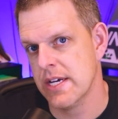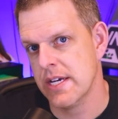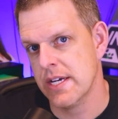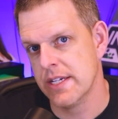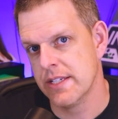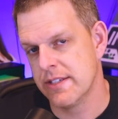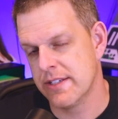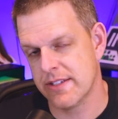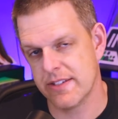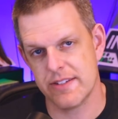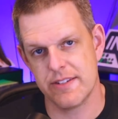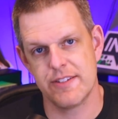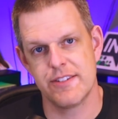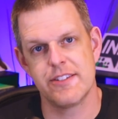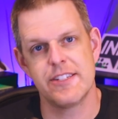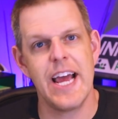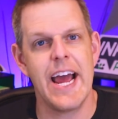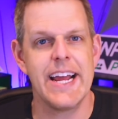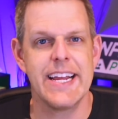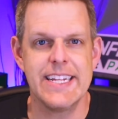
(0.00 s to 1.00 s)

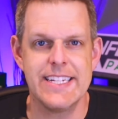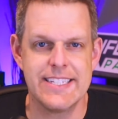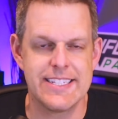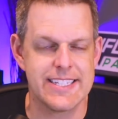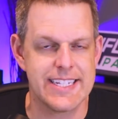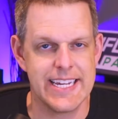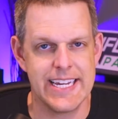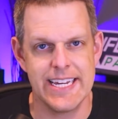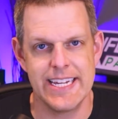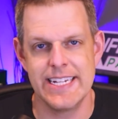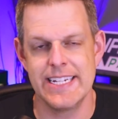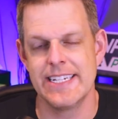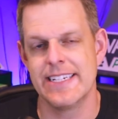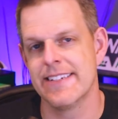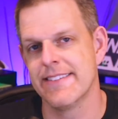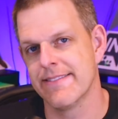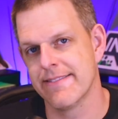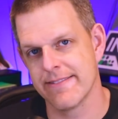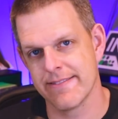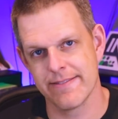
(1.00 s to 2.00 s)
saggy
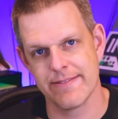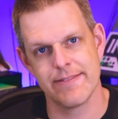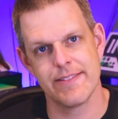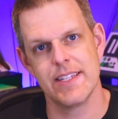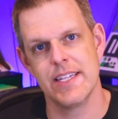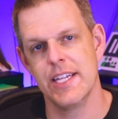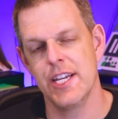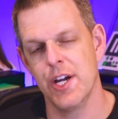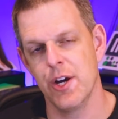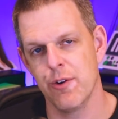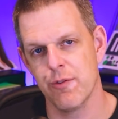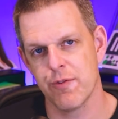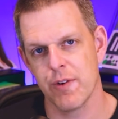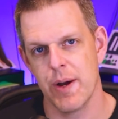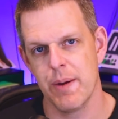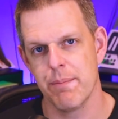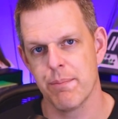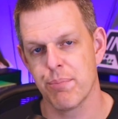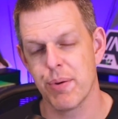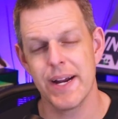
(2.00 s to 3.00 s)
skin,
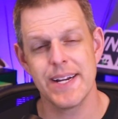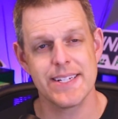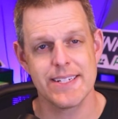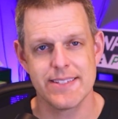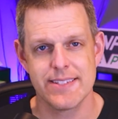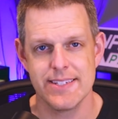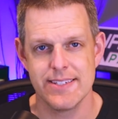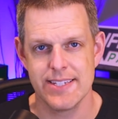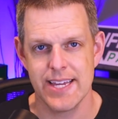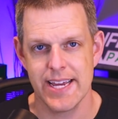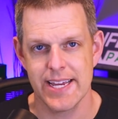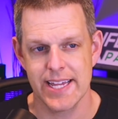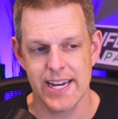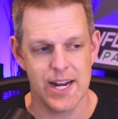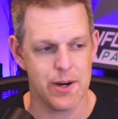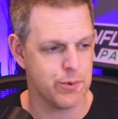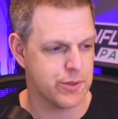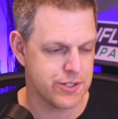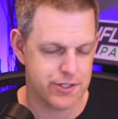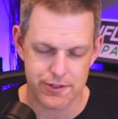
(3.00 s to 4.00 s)
from pregnancies hanging
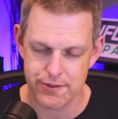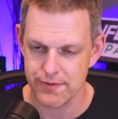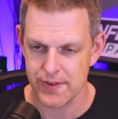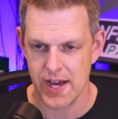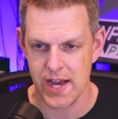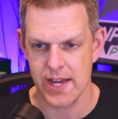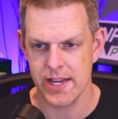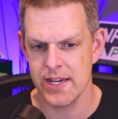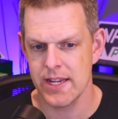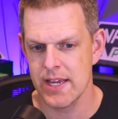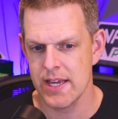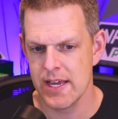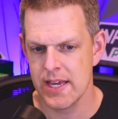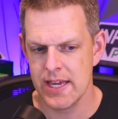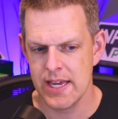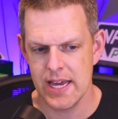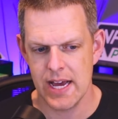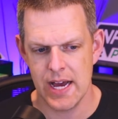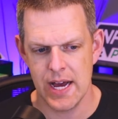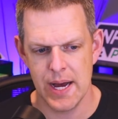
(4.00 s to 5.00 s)
out, which is fine.
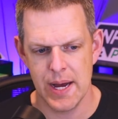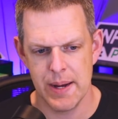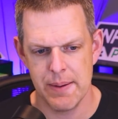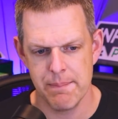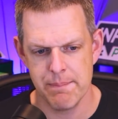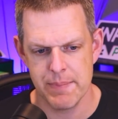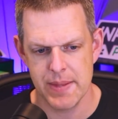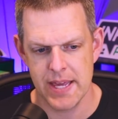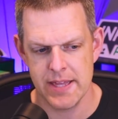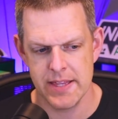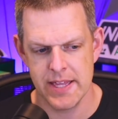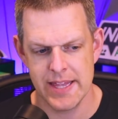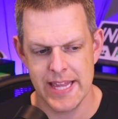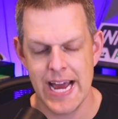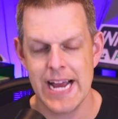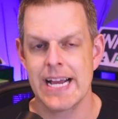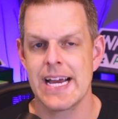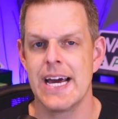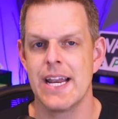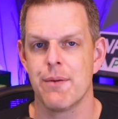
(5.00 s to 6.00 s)
And then
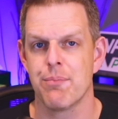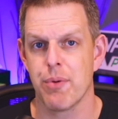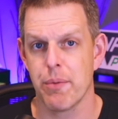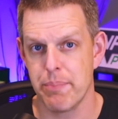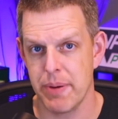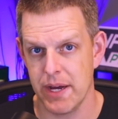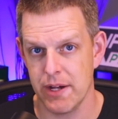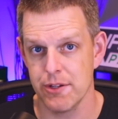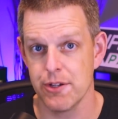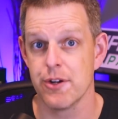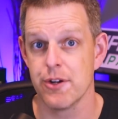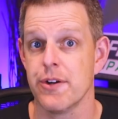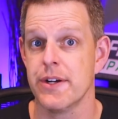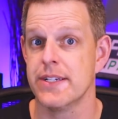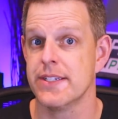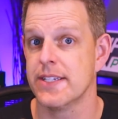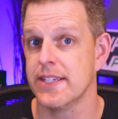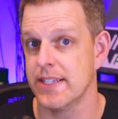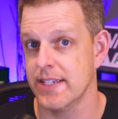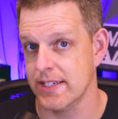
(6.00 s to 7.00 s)
that kind of propelled
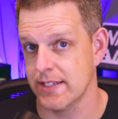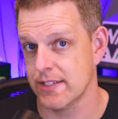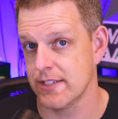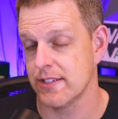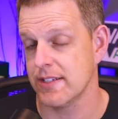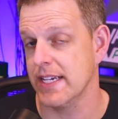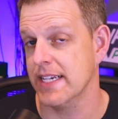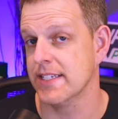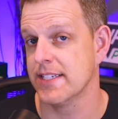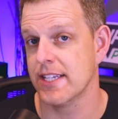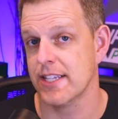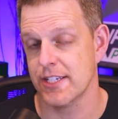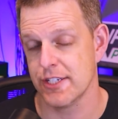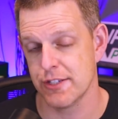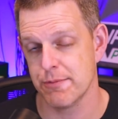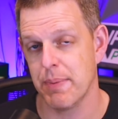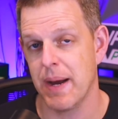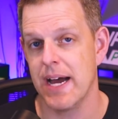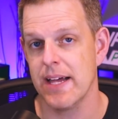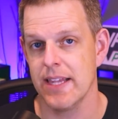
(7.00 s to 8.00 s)
into this
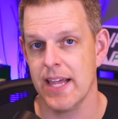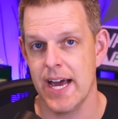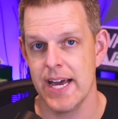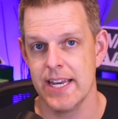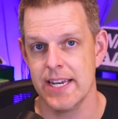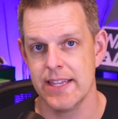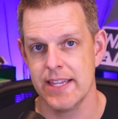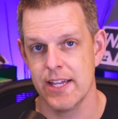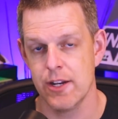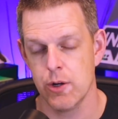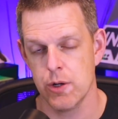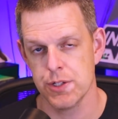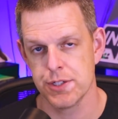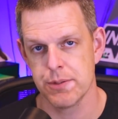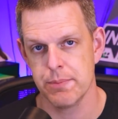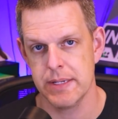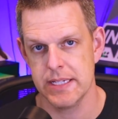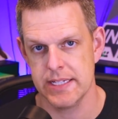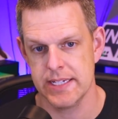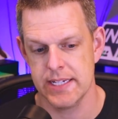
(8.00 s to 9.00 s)
spotlight and then
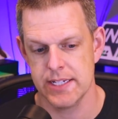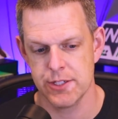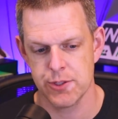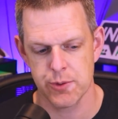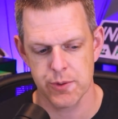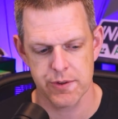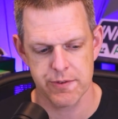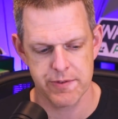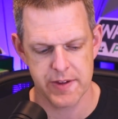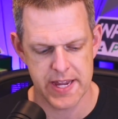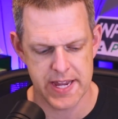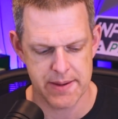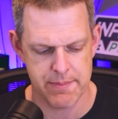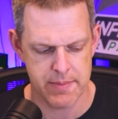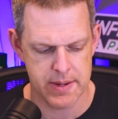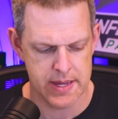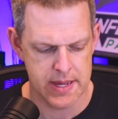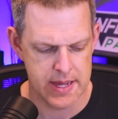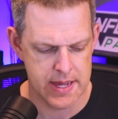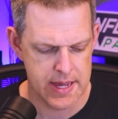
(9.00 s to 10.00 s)
ultimately into her
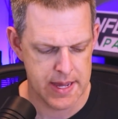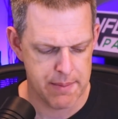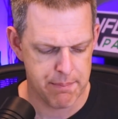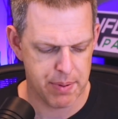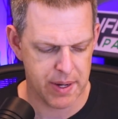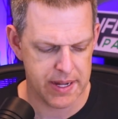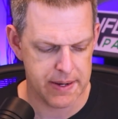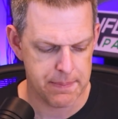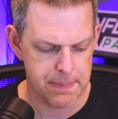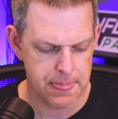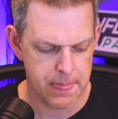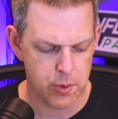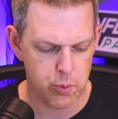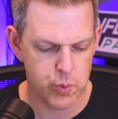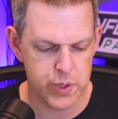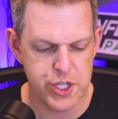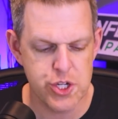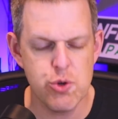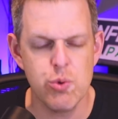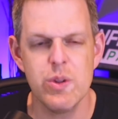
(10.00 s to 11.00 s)
fame. But
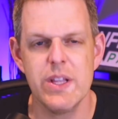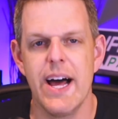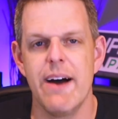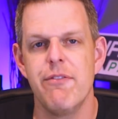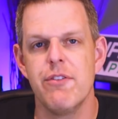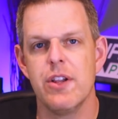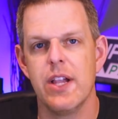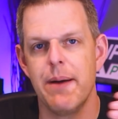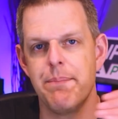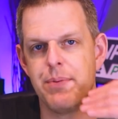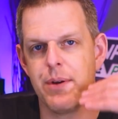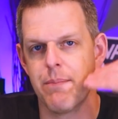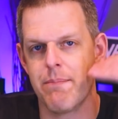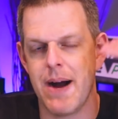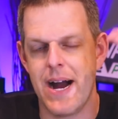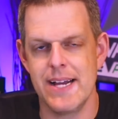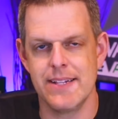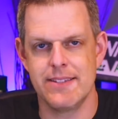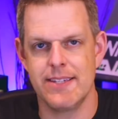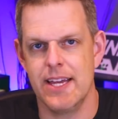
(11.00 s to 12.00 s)
when you level up your
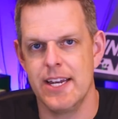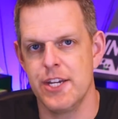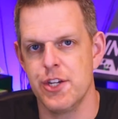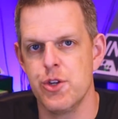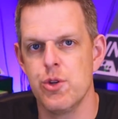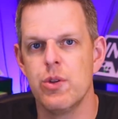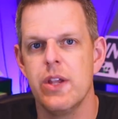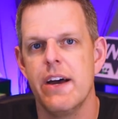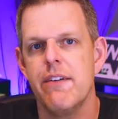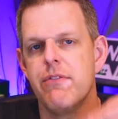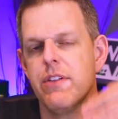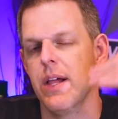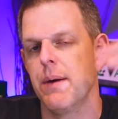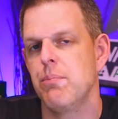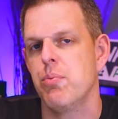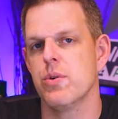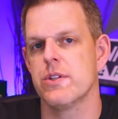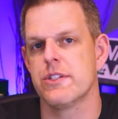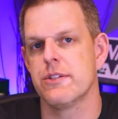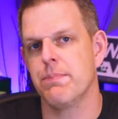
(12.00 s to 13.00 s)
mindset and you level
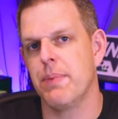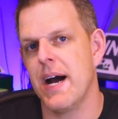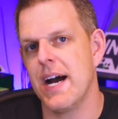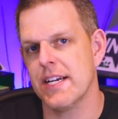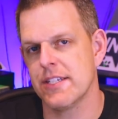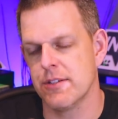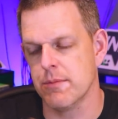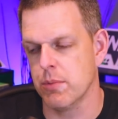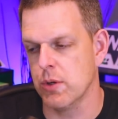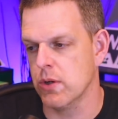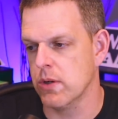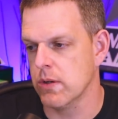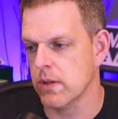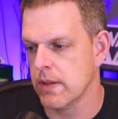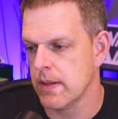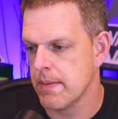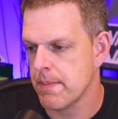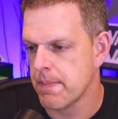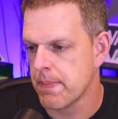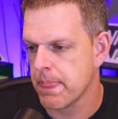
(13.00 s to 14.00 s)
up what's possible,
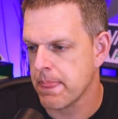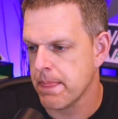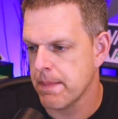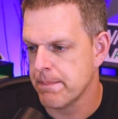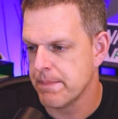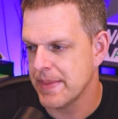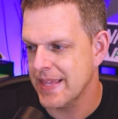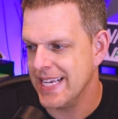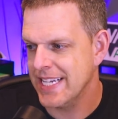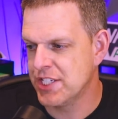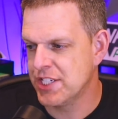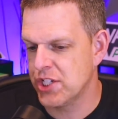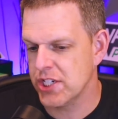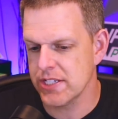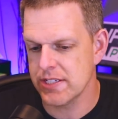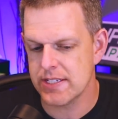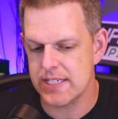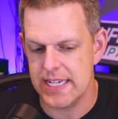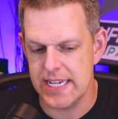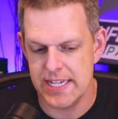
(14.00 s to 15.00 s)

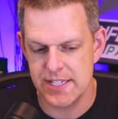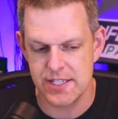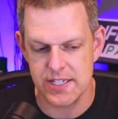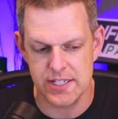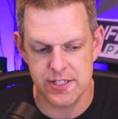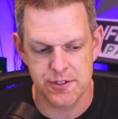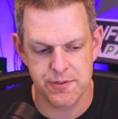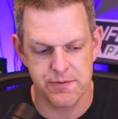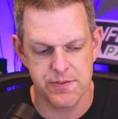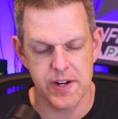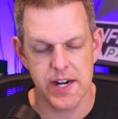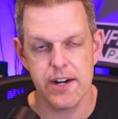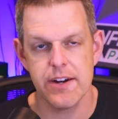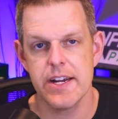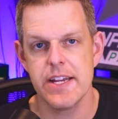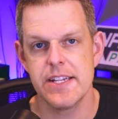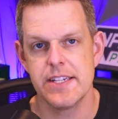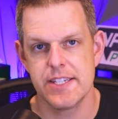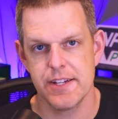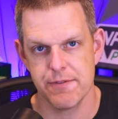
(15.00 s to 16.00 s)
it's
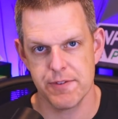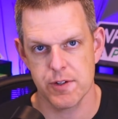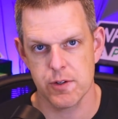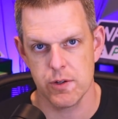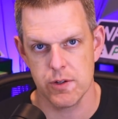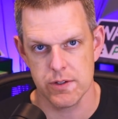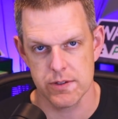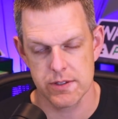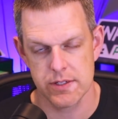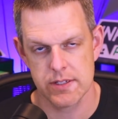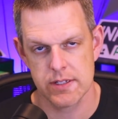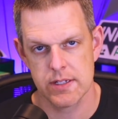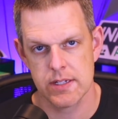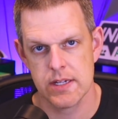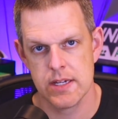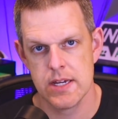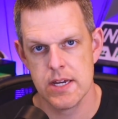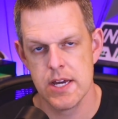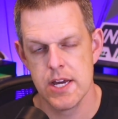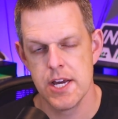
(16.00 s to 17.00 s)
very difficult
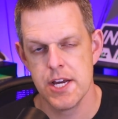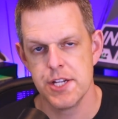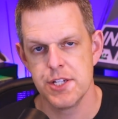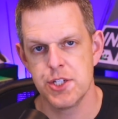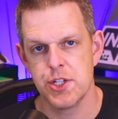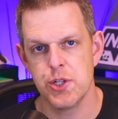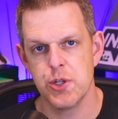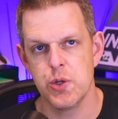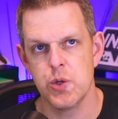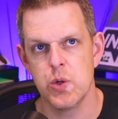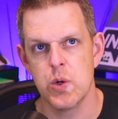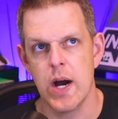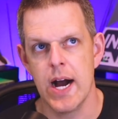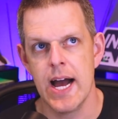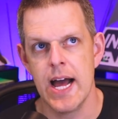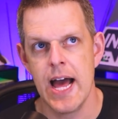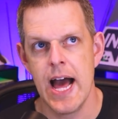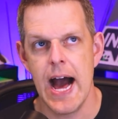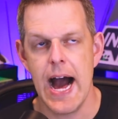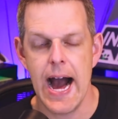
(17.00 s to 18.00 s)
to
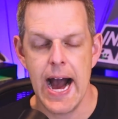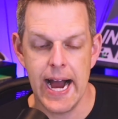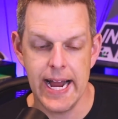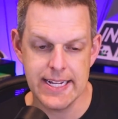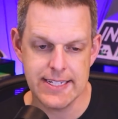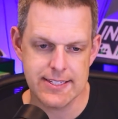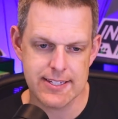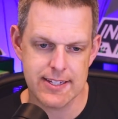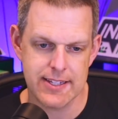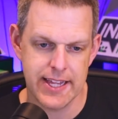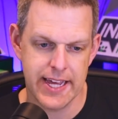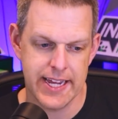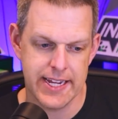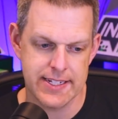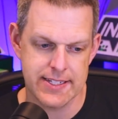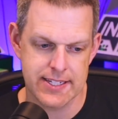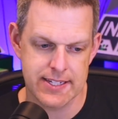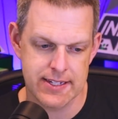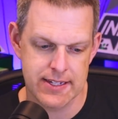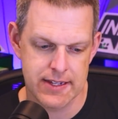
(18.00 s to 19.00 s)

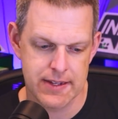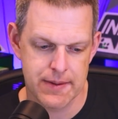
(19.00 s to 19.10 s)
isolate